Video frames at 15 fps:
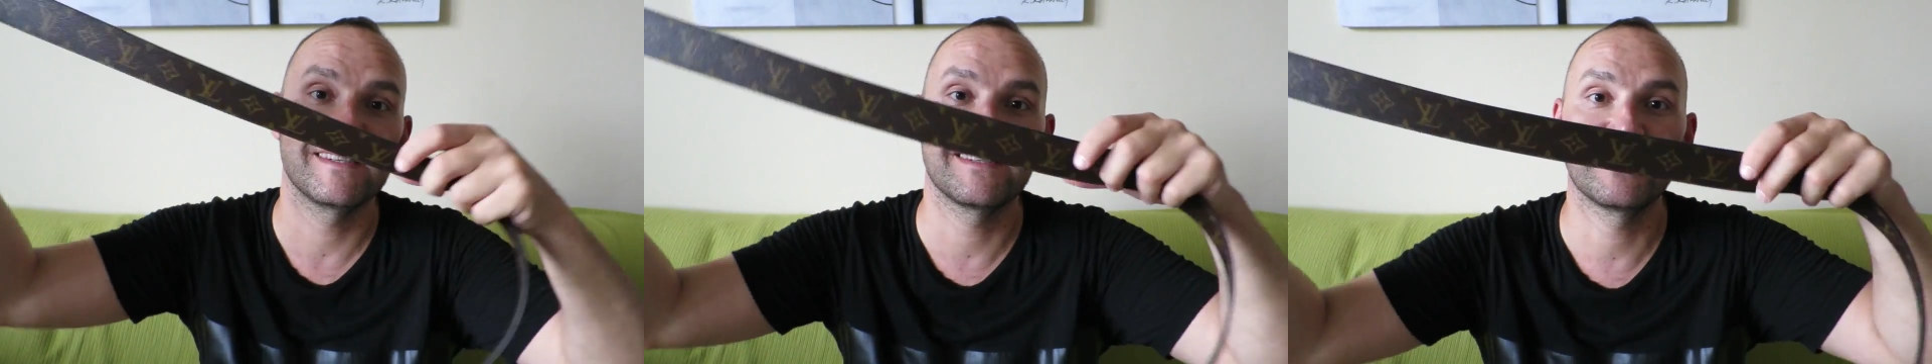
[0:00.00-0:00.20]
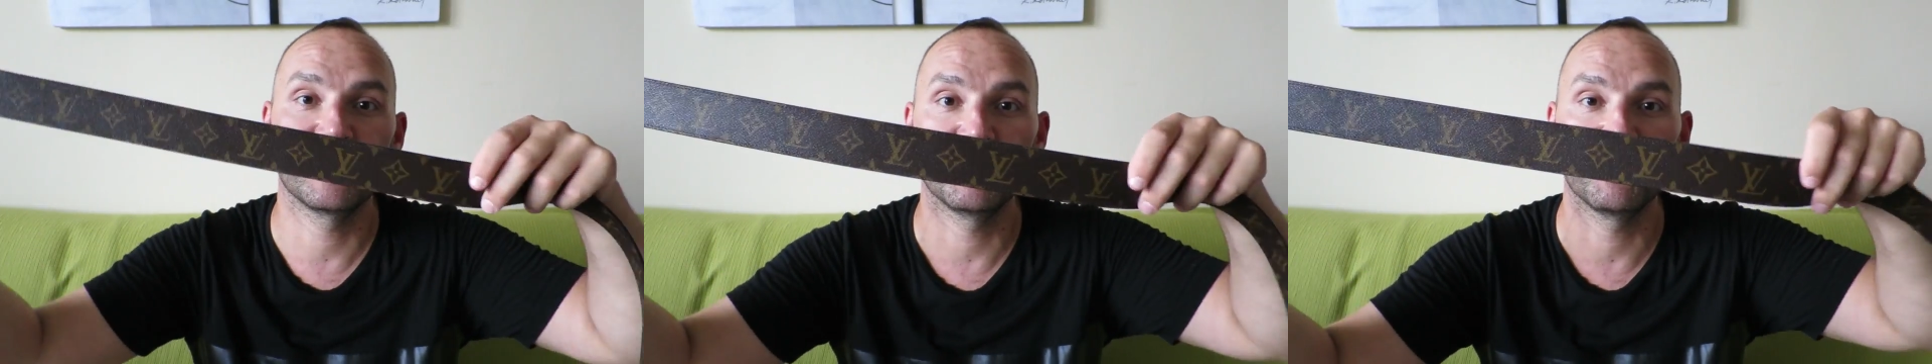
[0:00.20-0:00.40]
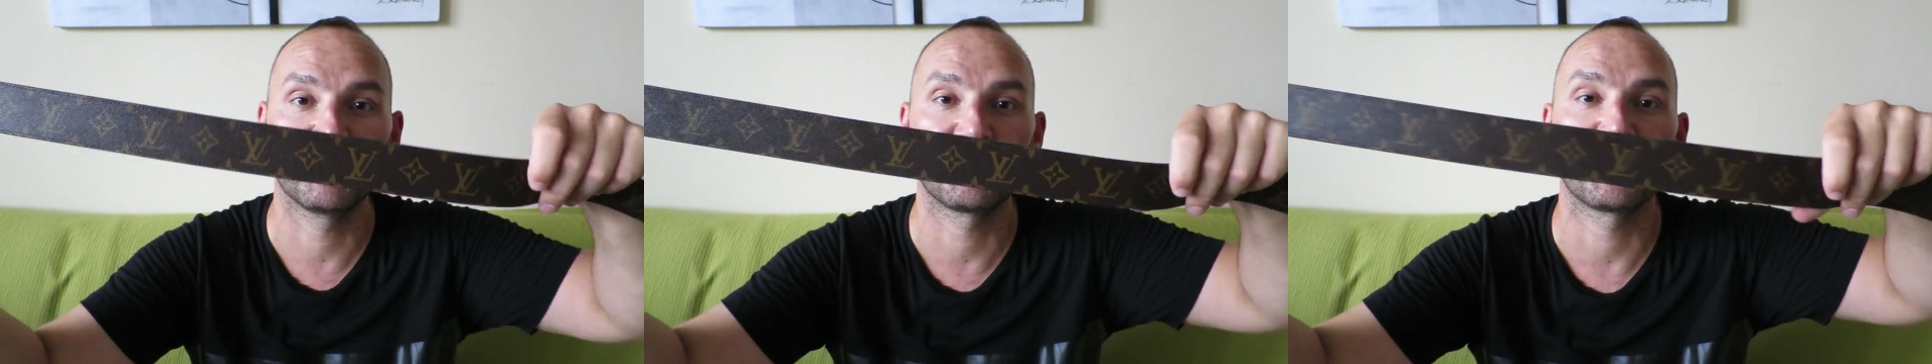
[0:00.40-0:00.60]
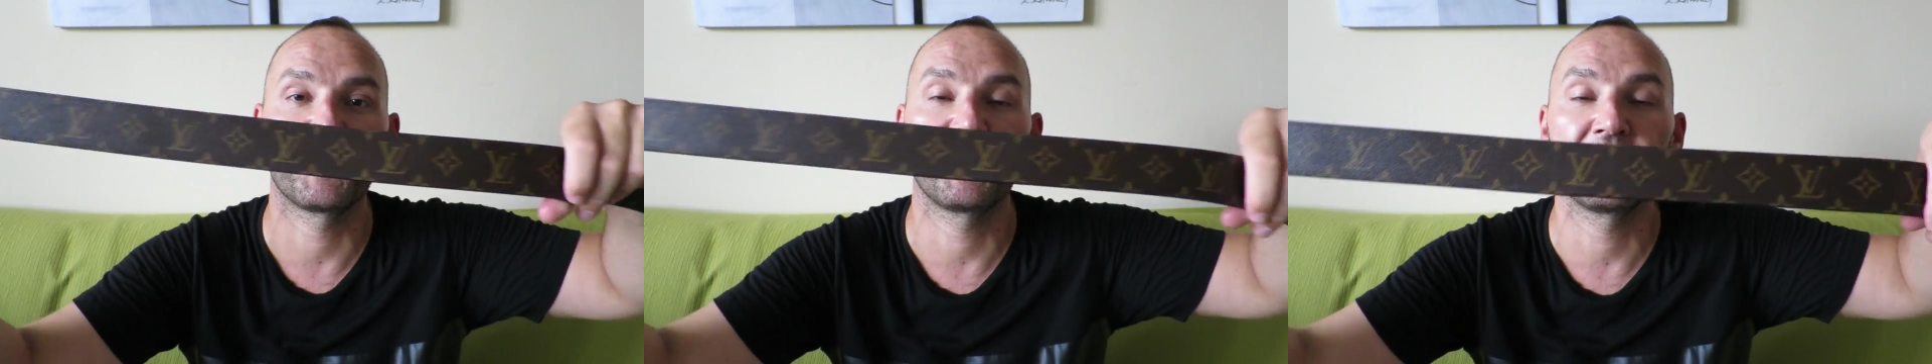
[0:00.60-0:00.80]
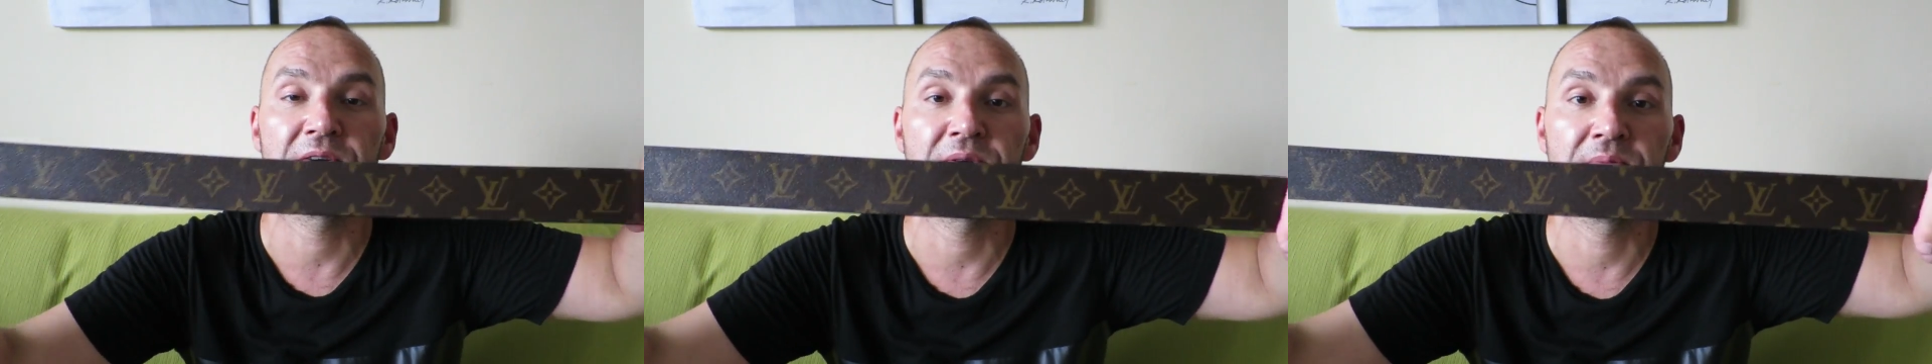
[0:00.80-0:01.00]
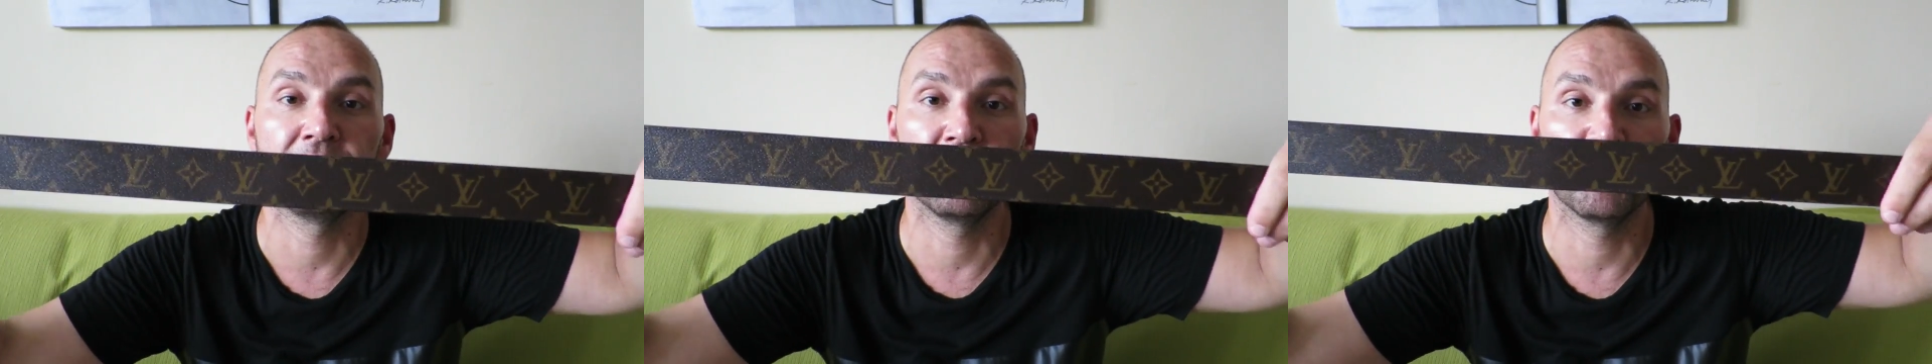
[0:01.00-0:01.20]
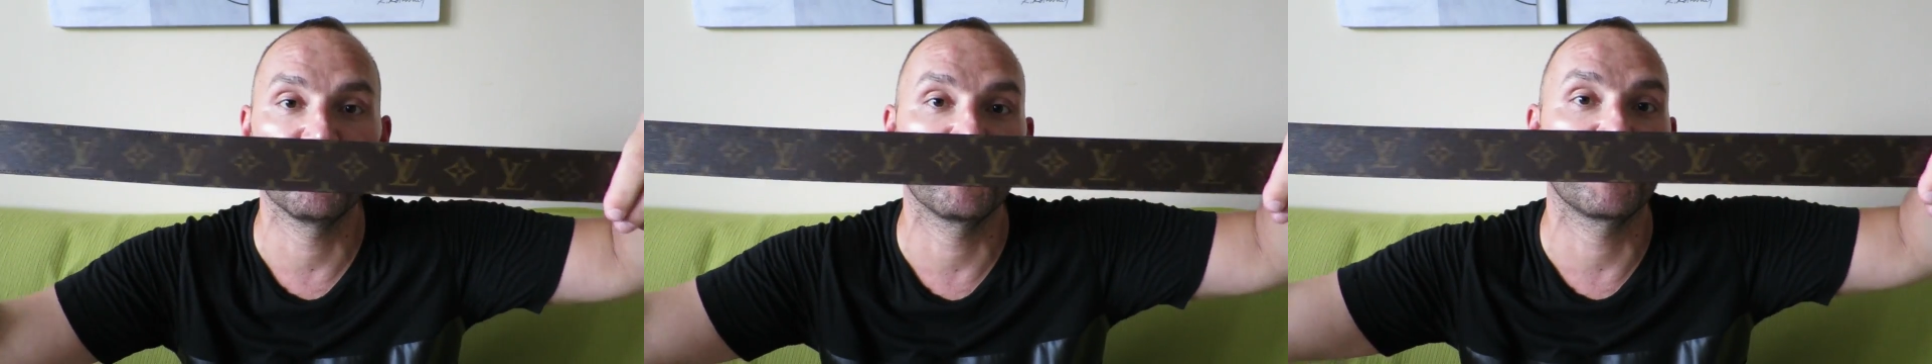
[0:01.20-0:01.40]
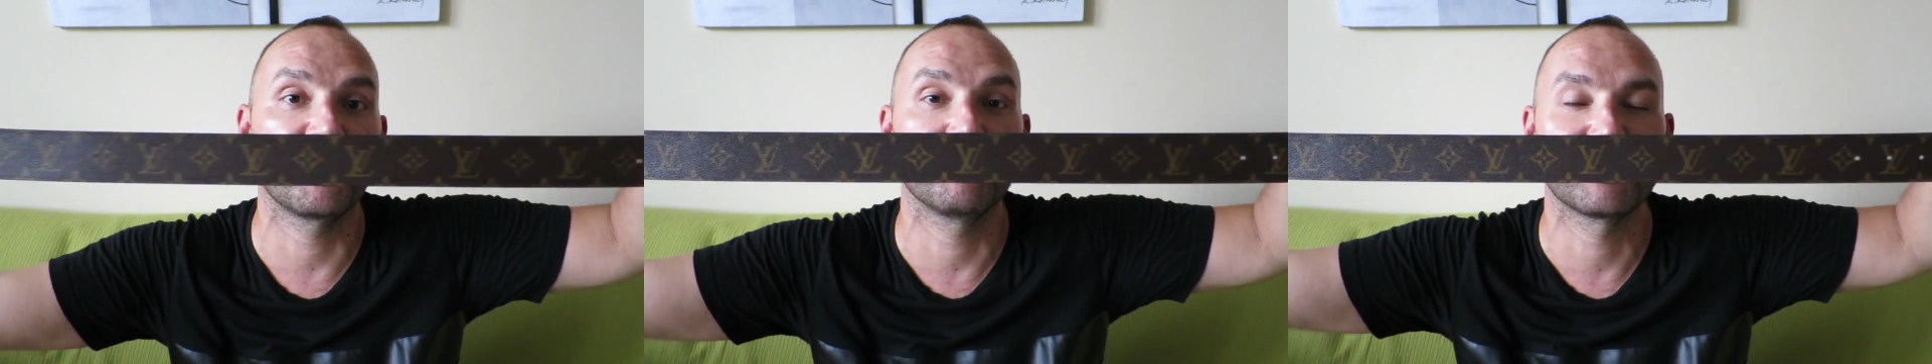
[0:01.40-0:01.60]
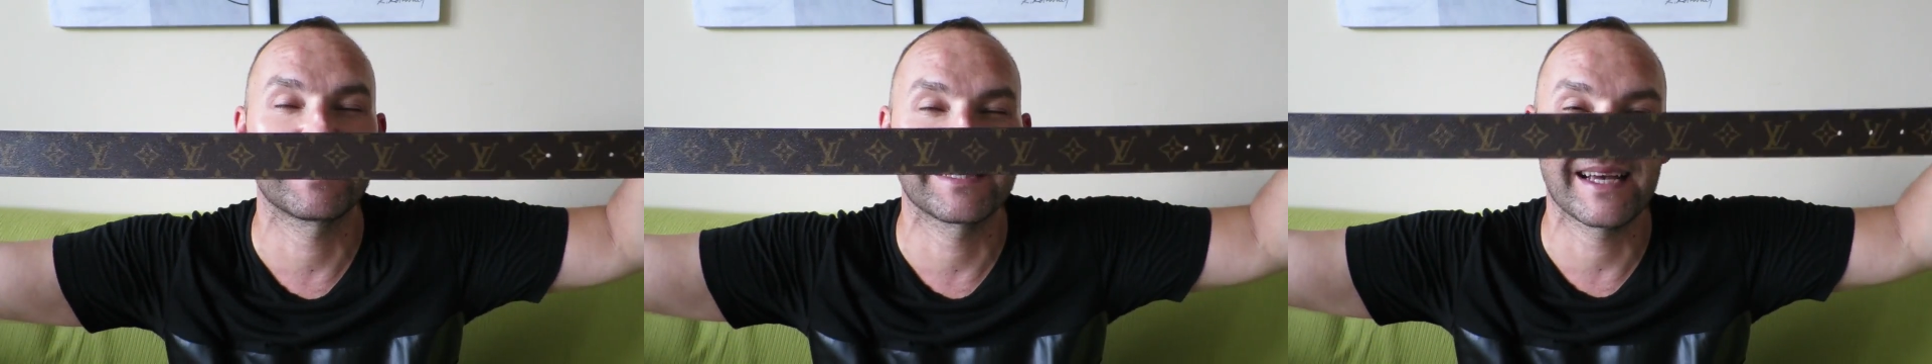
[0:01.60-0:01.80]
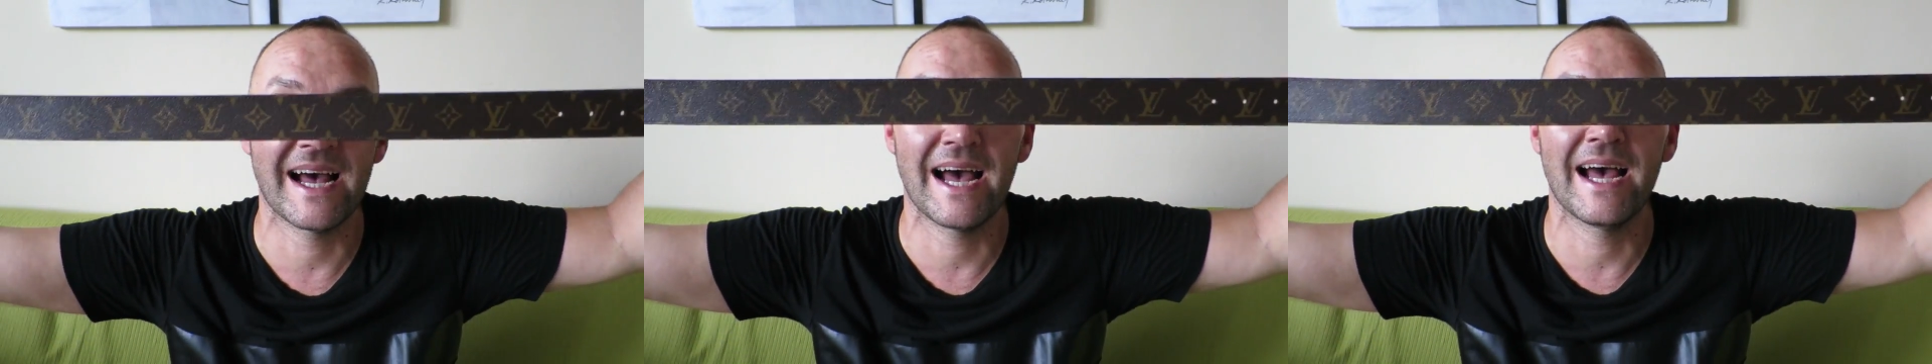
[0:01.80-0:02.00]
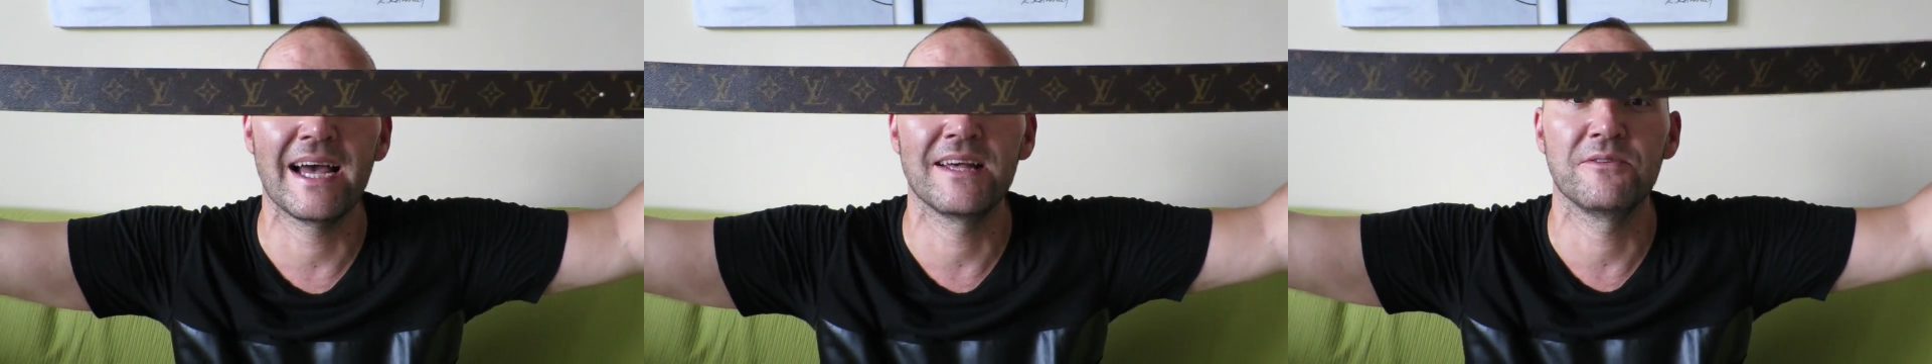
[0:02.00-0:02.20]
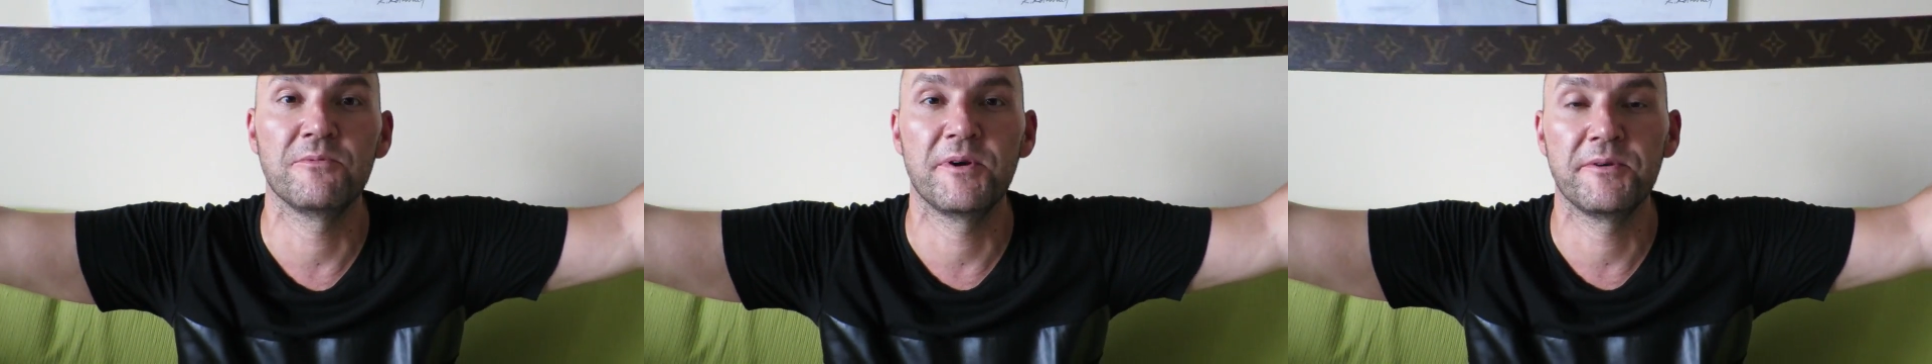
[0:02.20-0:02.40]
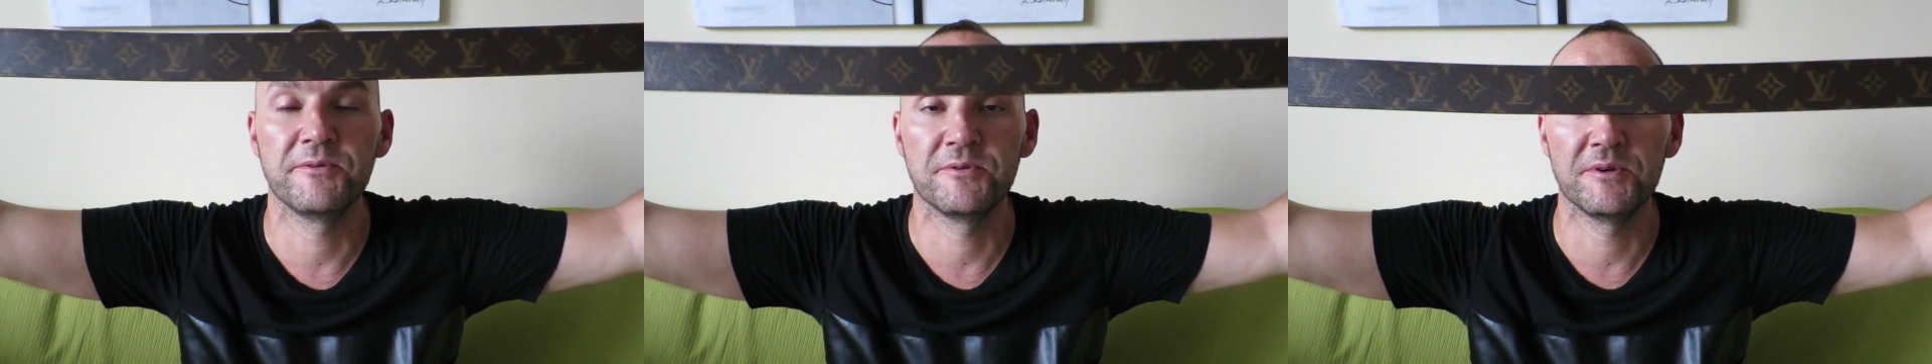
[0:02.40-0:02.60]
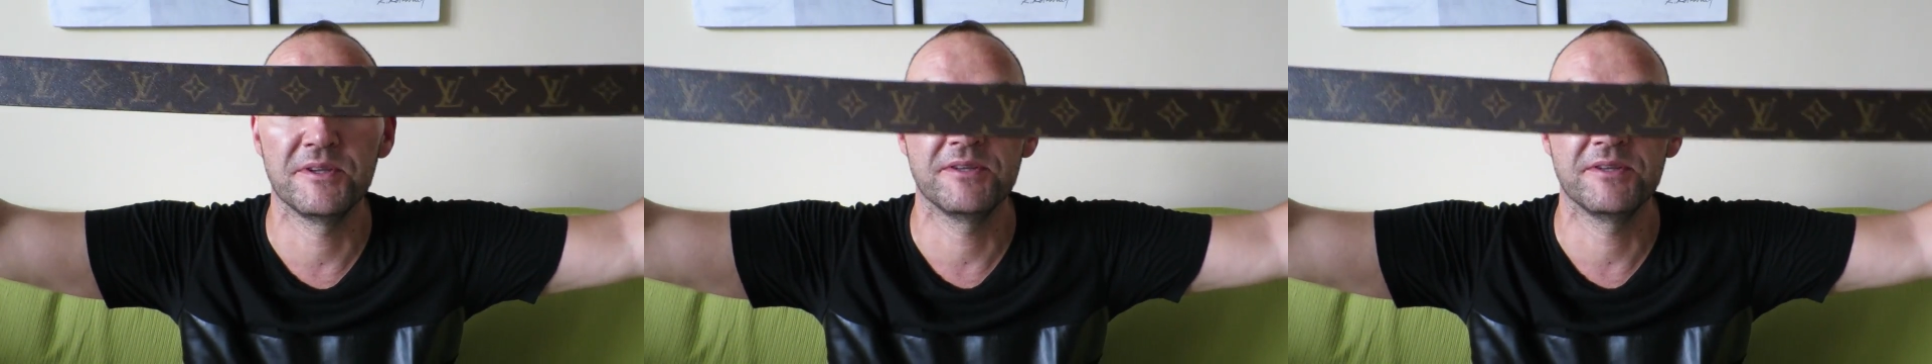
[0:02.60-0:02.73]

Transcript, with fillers: signature monogram side where you,